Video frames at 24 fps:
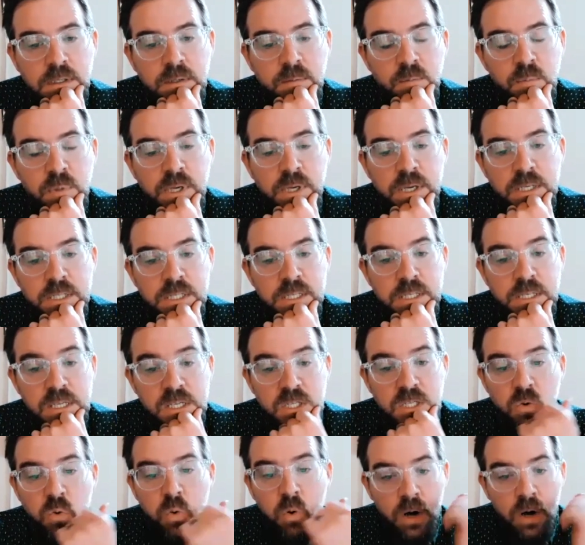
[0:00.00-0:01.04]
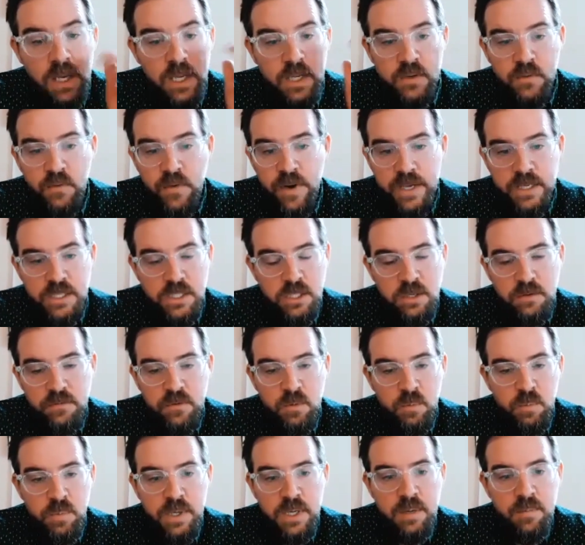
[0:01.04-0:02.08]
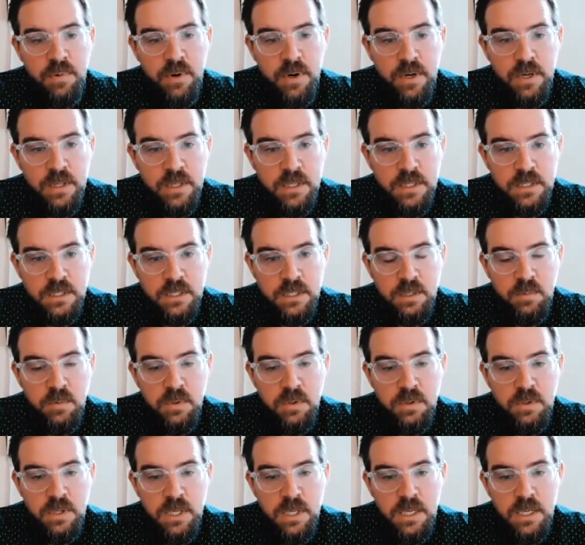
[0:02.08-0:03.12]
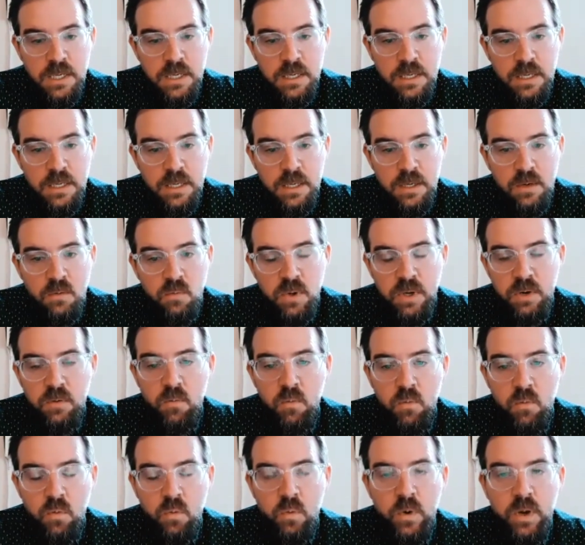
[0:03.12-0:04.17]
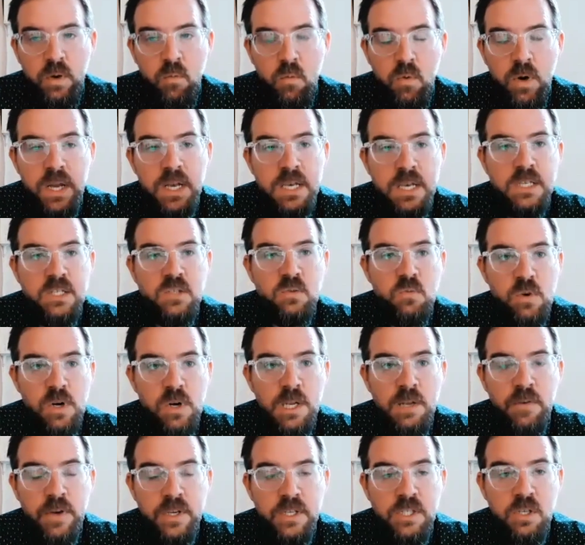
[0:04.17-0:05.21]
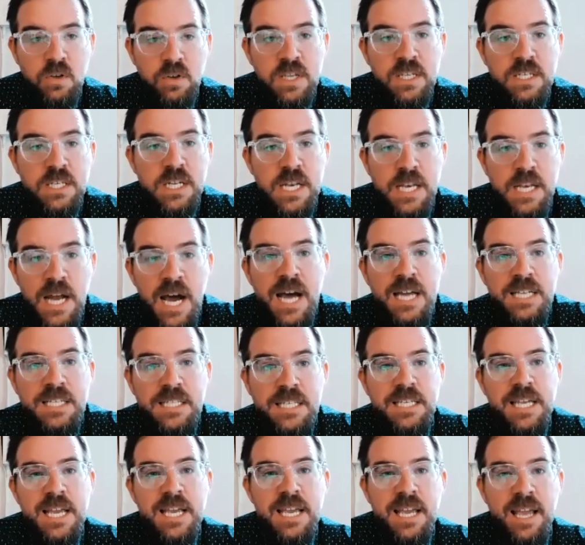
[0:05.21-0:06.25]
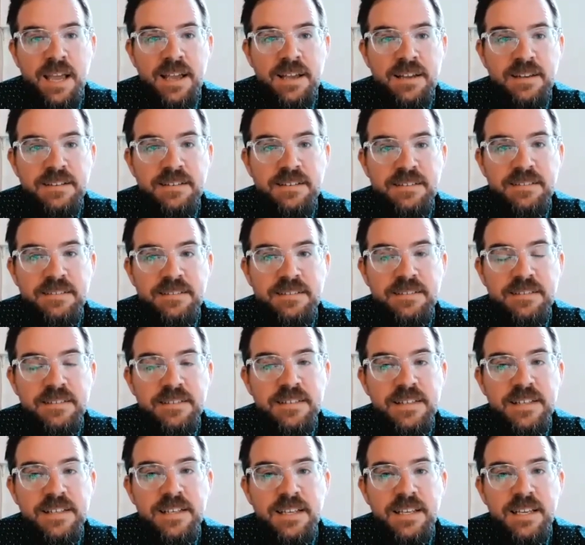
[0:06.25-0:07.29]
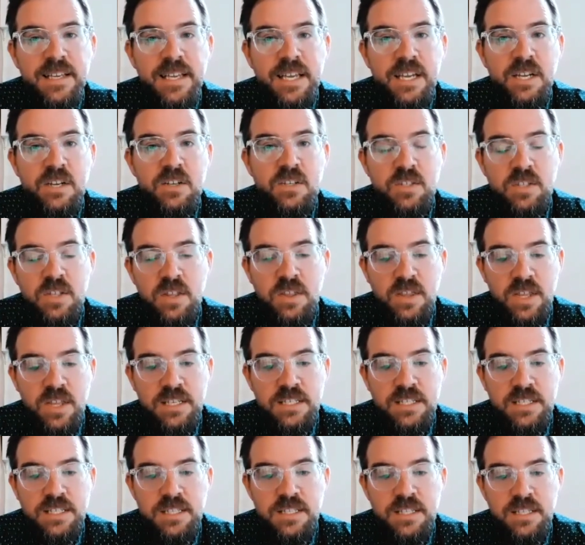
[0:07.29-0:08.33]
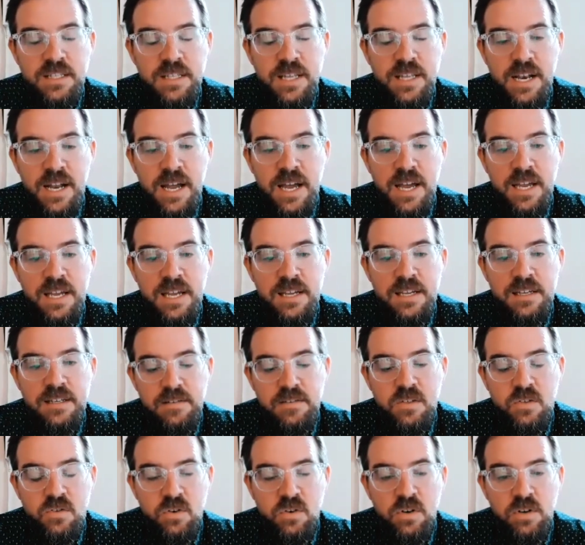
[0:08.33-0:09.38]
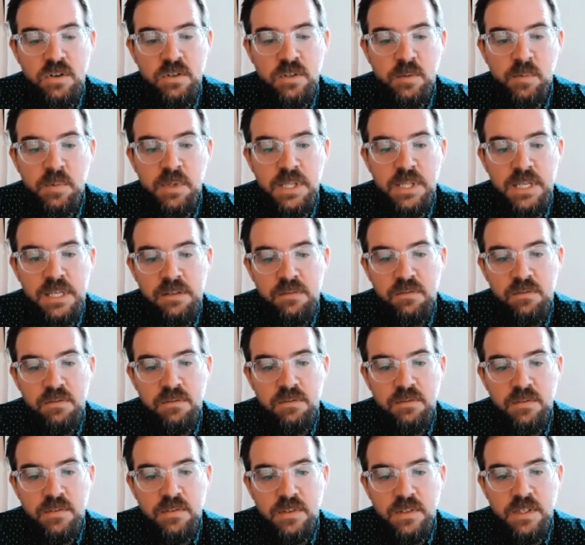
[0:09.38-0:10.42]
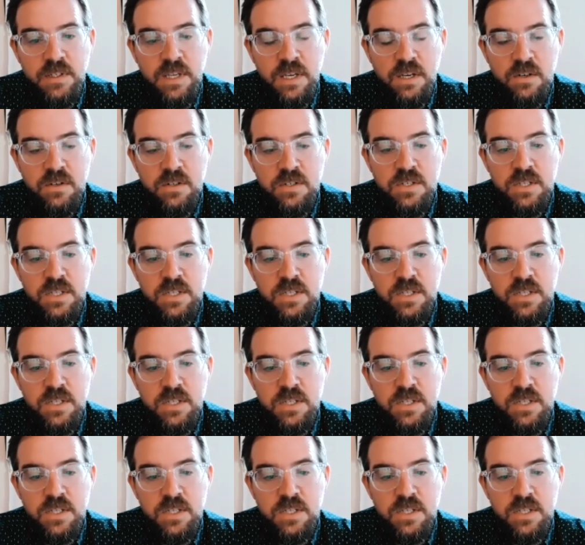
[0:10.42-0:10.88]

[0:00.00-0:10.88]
because it disqualifies you from being a part of this community. When what disqualifies you is not saying, here's the things that I struggle to believe. Here's